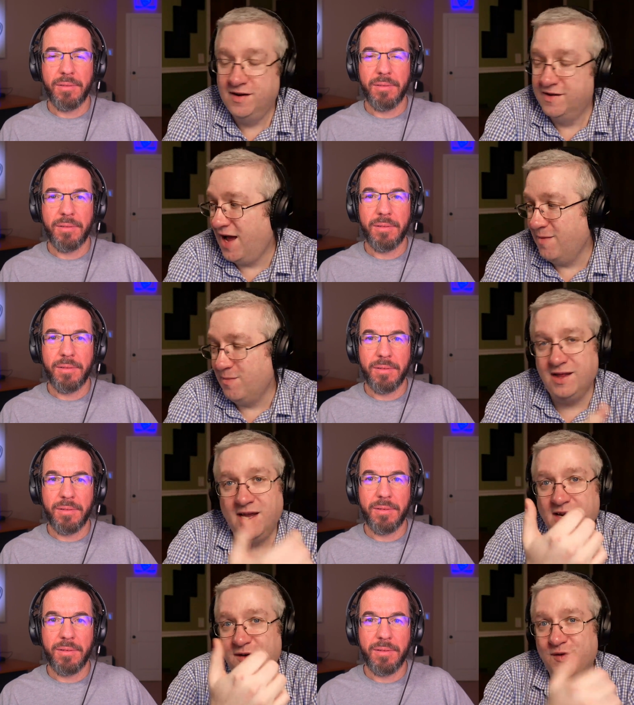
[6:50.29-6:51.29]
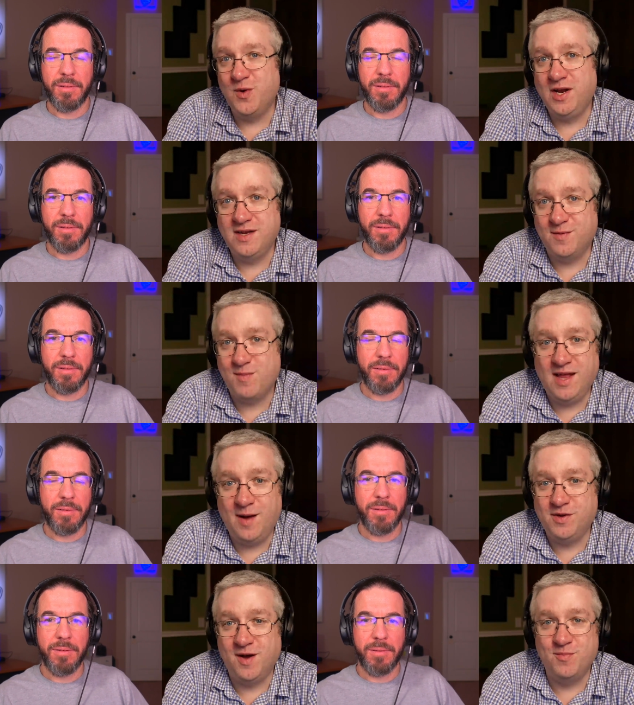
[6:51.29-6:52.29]
Speaker 1: and it's on my LAN even when I take my
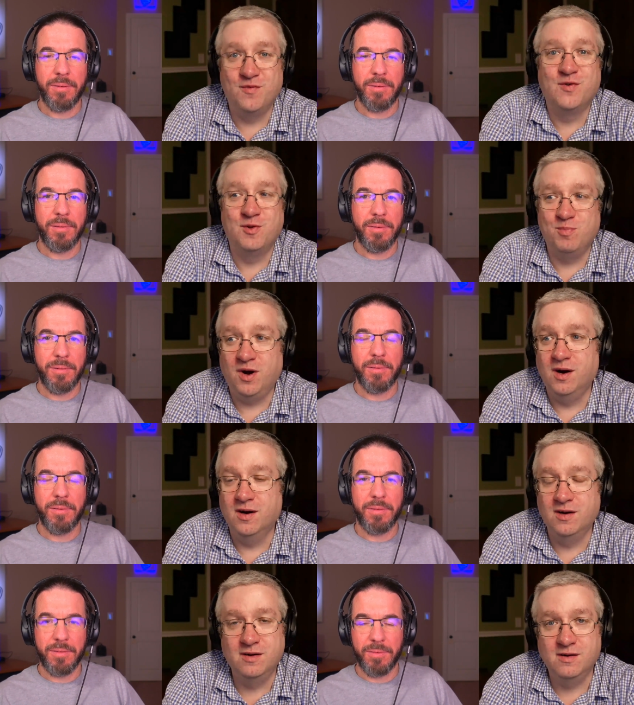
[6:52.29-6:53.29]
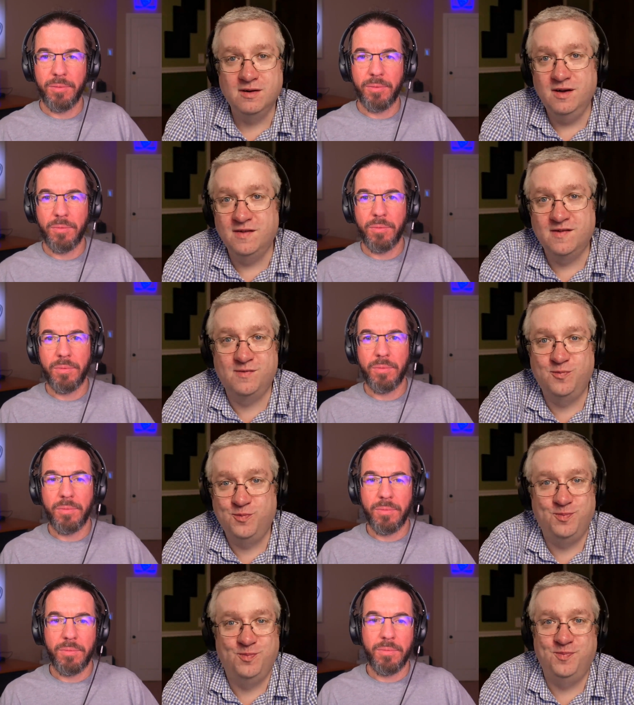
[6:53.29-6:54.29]
laptop over to the park. It's
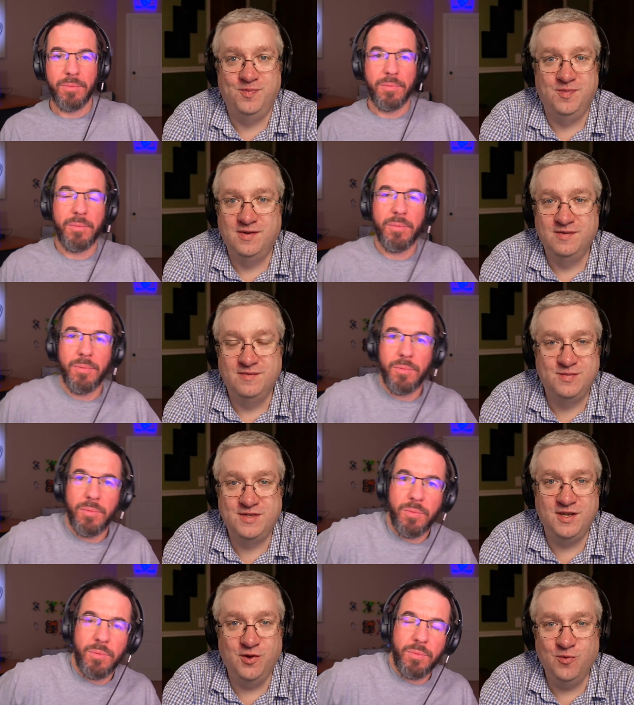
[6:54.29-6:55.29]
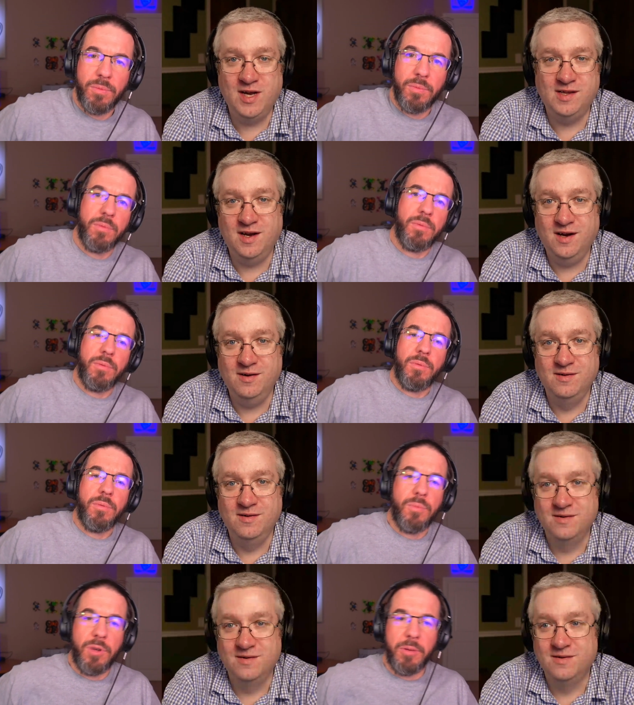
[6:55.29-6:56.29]
still right there.
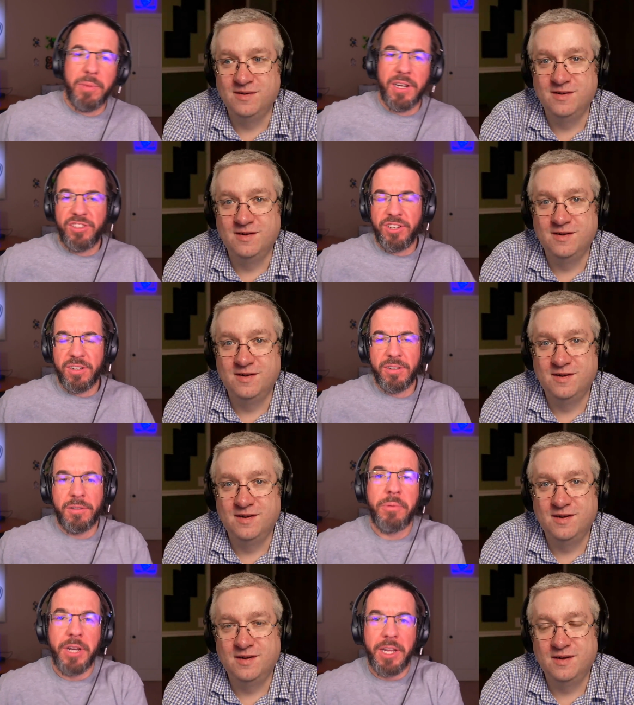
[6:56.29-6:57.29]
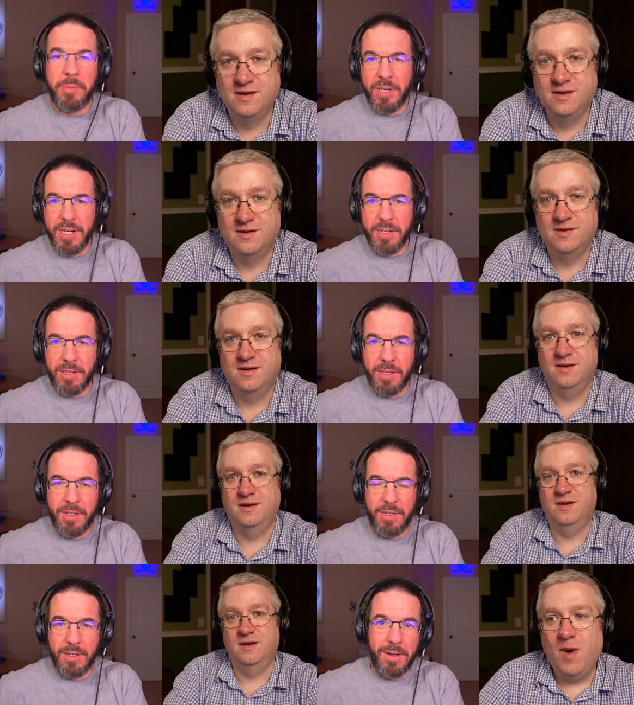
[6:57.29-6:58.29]
Speaker 2: What about your 3D printer?
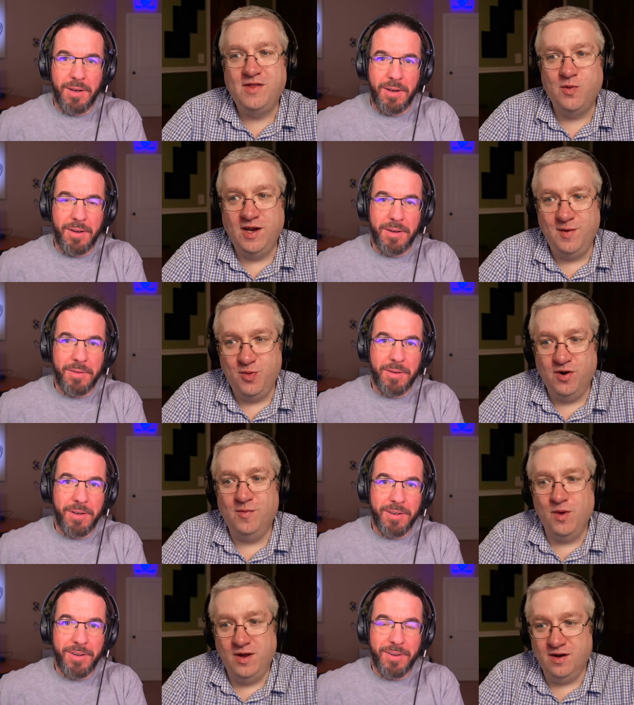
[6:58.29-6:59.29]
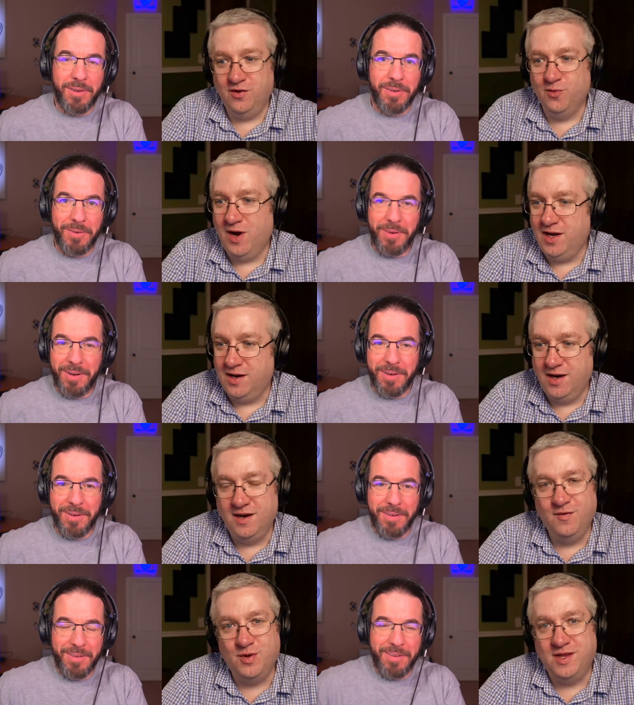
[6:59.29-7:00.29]
Speaker 1: My 3D printer. Yeah, you're right. I
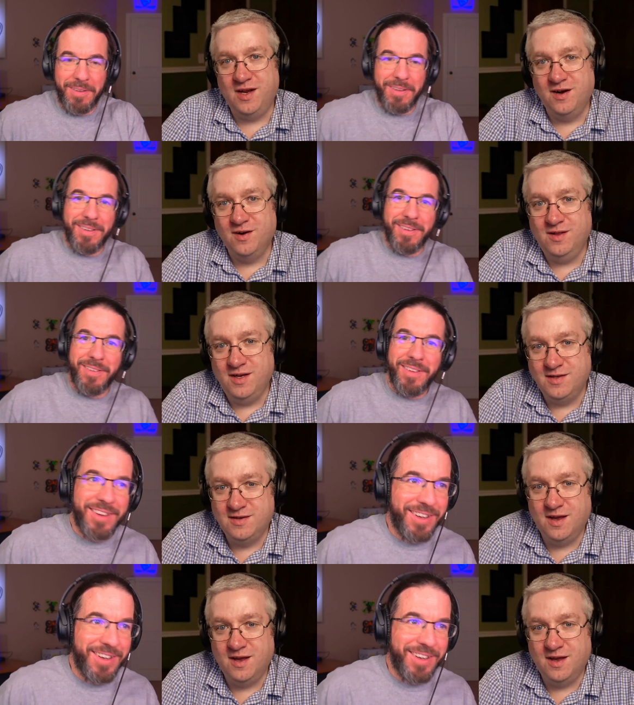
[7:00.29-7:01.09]
didn't even put that on our list,